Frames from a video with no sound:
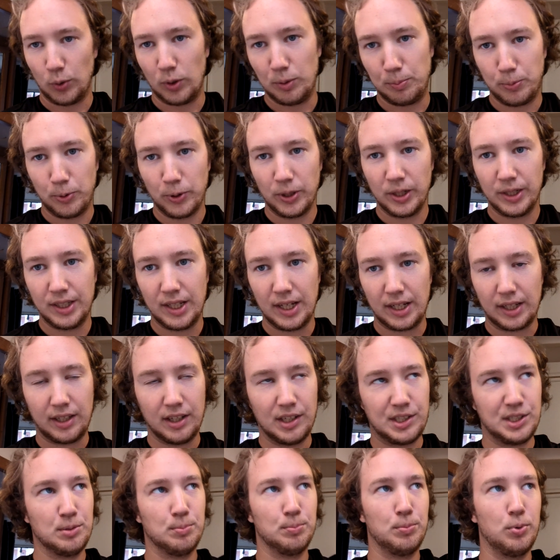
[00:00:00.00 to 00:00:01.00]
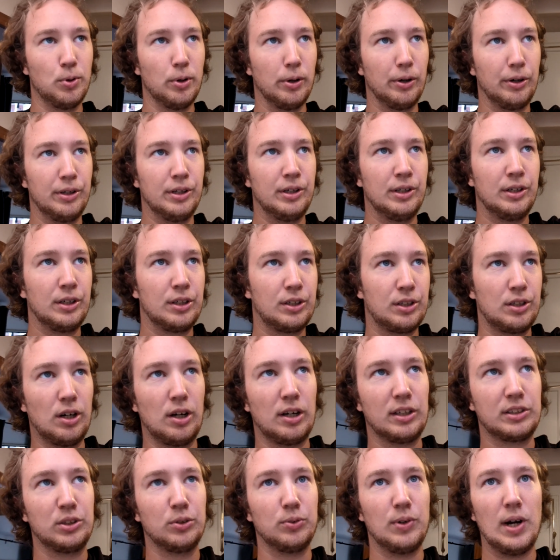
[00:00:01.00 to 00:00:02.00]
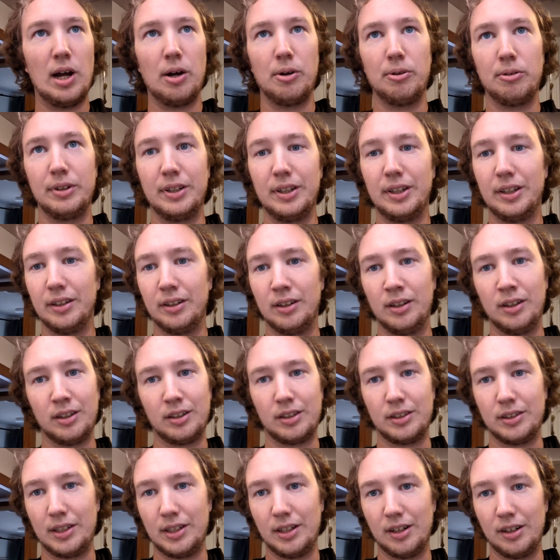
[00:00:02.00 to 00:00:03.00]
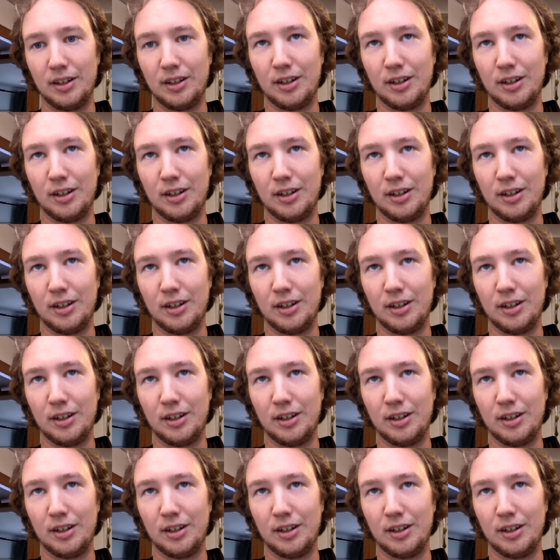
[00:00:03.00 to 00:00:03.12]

we put in that kitchen board, caulked around it, cleaned it